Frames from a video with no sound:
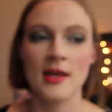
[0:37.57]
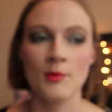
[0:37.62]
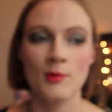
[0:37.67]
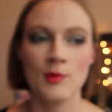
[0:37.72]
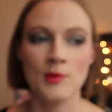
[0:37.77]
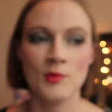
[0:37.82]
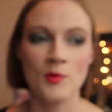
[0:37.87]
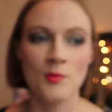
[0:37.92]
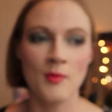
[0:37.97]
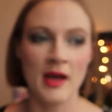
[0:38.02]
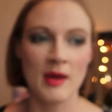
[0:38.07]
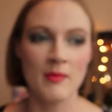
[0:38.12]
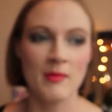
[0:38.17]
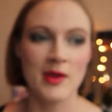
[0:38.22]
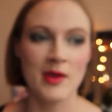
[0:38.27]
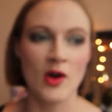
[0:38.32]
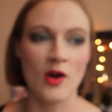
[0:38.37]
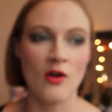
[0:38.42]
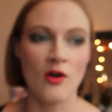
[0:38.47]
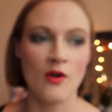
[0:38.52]
it would remind
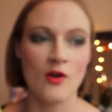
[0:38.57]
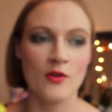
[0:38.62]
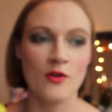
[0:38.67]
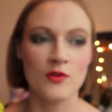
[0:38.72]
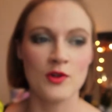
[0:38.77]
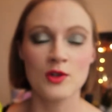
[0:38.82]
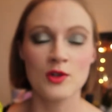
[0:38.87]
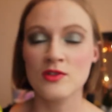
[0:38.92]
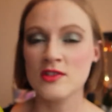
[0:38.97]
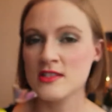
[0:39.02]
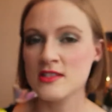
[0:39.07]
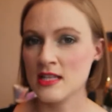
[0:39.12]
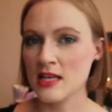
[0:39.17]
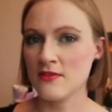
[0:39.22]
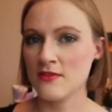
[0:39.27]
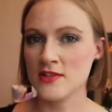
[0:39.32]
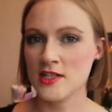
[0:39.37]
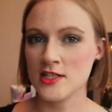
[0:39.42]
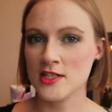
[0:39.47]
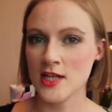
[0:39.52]
me of, you know, the
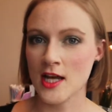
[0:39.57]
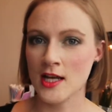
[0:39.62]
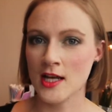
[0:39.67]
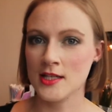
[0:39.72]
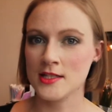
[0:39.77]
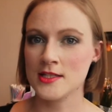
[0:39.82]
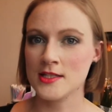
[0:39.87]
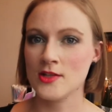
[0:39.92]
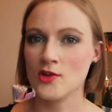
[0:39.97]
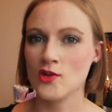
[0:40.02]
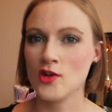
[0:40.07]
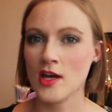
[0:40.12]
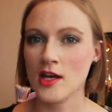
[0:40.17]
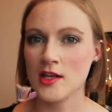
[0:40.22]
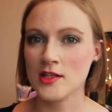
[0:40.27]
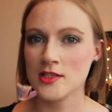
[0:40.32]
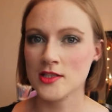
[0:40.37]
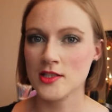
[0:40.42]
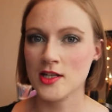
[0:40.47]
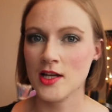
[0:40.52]
safety jackets that you
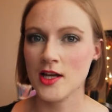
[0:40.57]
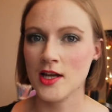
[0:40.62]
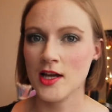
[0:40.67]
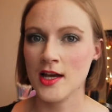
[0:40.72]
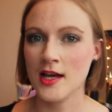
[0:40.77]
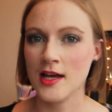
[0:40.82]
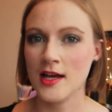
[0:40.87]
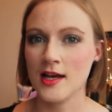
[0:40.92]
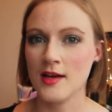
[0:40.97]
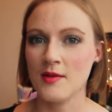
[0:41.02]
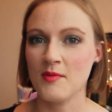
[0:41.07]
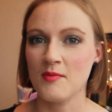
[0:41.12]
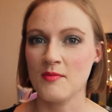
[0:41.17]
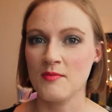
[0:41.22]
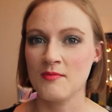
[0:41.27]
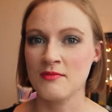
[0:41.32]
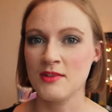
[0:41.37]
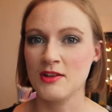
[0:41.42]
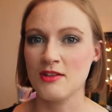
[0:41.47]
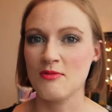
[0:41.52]
get, you know,
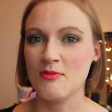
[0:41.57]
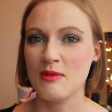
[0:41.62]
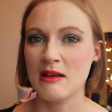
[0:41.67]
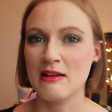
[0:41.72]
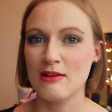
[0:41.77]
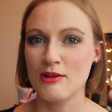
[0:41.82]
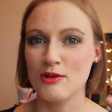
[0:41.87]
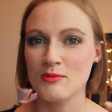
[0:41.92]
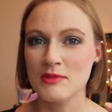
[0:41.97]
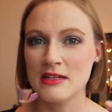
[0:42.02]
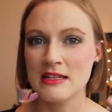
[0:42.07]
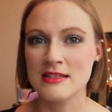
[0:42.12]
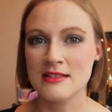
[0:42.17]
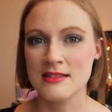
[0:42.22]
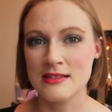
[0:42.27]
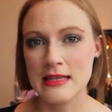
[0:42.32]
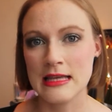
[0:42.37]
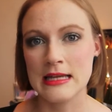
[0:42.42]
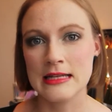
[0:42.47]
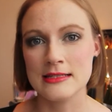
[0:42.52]
the big
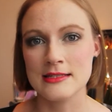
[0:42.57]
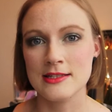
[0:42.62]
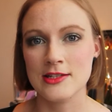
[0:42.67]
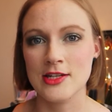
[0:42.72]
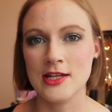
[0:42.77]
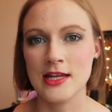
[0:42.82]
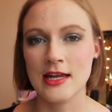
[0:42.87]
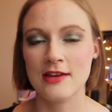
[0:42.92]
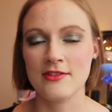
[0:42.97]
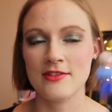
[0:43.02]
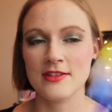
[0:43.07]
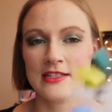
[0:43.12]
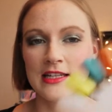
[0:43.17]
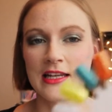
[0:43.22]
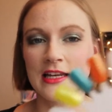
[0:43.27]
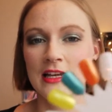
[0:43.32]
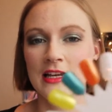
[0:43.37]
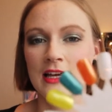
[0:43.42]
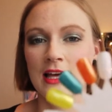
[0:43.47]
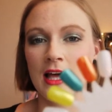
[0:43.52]
luminous things that you get.
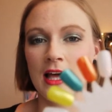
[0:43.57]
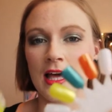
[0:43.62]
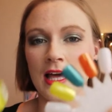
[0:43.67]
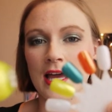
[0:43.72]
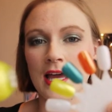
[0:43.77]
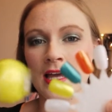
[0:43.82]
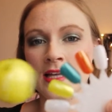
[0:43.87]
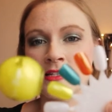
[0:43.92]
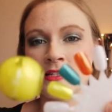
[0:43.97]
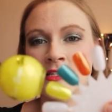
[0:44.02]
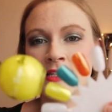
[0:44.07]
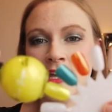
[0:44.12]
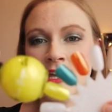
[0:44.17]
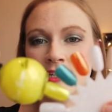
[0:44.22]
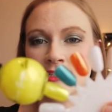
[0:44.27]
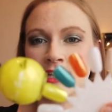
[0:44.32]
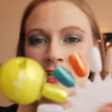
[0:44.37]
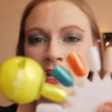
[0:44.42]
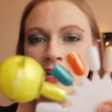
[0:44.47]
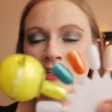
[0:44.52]
It's
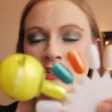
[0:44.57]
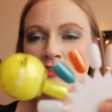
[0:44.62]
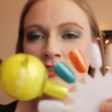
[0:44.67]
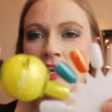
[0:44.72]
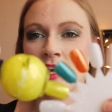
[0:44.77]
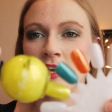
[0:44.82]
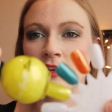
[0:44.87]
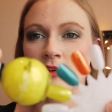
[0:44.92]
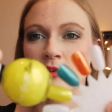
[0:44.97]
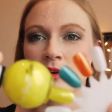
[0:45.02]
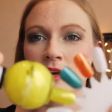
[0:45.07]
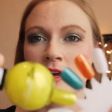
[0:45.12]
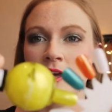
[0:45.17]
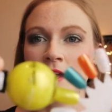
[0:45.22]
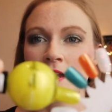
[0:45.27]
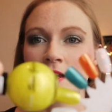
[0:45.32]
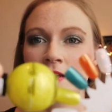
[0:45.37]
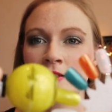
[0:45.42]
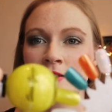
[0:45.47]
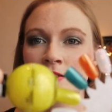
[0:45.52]
that kind of yellow.
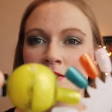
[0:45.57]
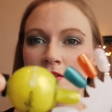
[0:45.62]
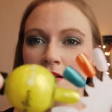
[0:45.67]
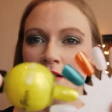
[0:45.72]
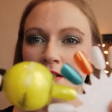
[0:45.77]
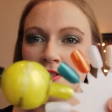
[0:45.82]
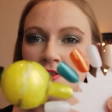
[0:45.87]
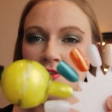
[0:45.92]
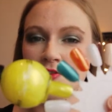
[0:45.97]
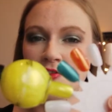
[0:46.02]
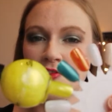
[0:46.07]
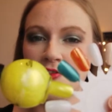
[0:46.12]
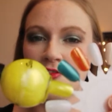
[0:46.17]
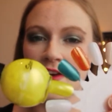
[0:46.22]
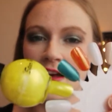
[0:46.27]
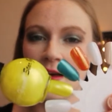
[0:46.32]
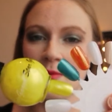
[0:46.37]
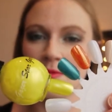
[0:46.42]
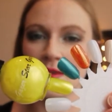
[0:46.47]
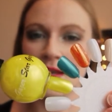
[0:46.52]
It's just
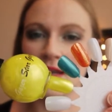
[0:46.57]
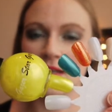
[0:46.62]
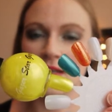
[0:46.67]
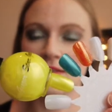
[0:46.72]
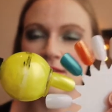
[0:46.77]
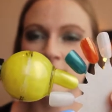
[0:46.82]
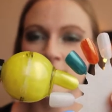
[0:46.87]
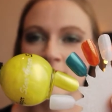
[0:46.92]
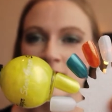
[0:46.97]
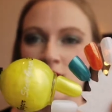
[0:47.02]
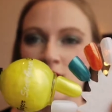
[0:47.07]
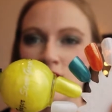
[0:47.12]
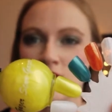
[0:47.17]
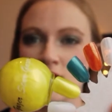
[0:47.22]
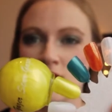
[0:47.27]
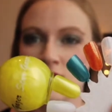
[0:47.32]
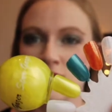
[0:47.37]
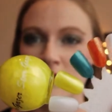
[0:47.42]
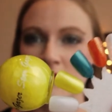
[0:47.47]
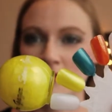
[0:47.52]
fabulous. This is
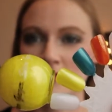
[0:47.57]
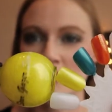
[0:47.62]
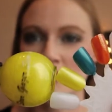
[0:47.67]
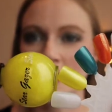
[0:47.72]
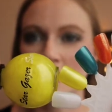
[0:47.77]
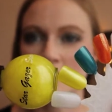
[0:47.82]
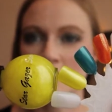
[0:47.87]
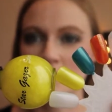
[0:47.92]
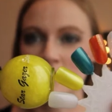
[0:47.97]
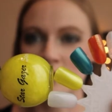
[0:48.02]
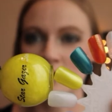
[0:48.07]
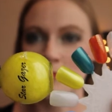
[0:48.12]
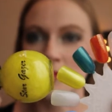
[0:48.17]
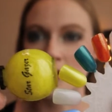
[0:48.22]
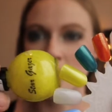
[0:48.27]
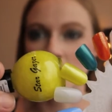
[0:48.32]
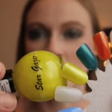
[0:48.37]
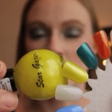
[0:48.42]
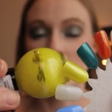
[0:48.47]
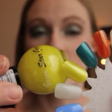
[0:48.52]
such a fantastic summer
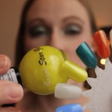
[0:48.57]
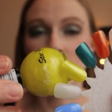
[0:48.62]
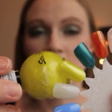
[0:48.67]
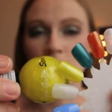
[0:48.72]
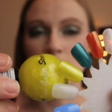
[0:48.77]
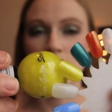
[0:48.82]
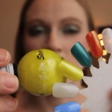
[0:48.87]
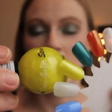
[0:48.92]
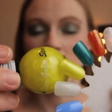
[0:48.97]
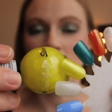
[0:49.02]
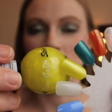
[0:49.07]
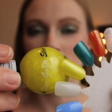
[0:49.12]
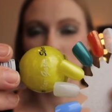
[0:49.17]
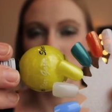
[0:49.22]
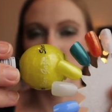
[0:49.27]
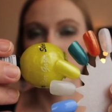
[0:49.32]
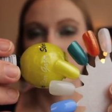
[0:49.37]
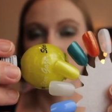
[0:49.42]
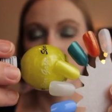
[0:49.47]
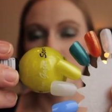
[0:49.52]
color. If you
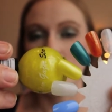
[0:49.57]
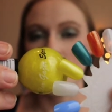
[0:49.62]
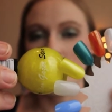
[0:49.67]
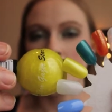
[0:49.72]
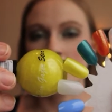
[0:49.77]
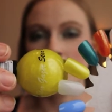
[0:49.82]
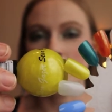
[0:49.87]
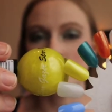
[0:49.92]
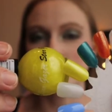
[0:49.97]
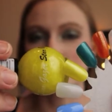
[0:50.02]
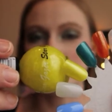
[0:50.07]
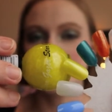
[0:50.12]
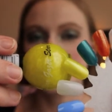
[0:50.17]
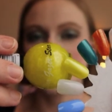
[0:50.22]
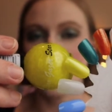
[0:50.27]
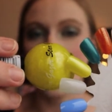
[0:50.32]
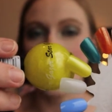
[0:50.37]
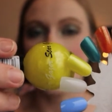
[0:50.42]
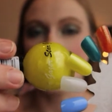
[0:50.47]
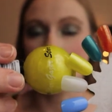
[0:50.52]
have a lovely
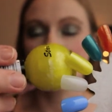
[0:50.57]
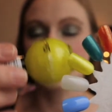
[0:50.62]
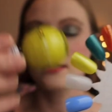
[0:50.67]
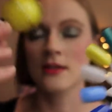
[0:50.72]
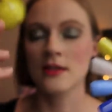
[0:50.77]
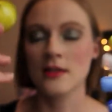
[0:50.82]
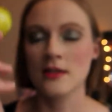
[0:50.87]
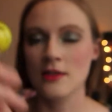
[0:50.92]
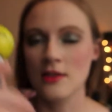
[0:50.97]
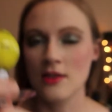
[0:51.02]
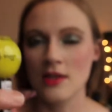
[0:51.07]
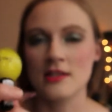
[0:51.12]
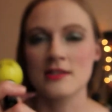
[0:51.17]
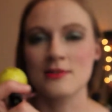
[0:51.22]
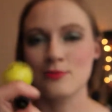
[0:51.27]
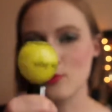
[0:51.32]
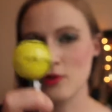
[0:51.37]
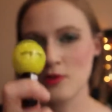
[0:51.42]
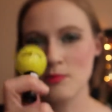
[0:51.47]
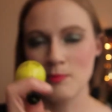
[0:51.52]
tan,
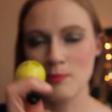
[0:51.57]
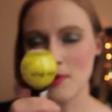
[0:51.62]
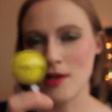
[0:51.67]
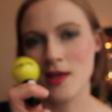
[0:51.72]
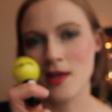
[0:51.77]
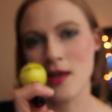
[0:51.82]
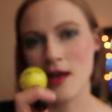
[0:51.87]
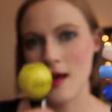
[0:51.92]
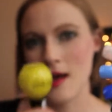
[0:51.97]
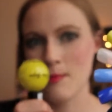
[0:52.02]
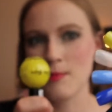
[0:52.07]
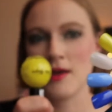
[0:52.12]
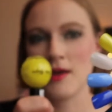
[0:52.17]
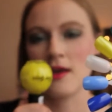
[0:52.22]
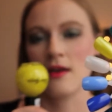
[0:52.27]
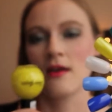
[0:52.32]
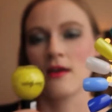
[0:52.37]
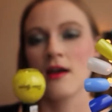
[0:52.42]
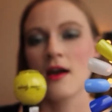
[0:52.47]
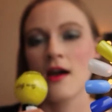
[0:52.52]
this would be
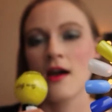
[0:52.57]
epic.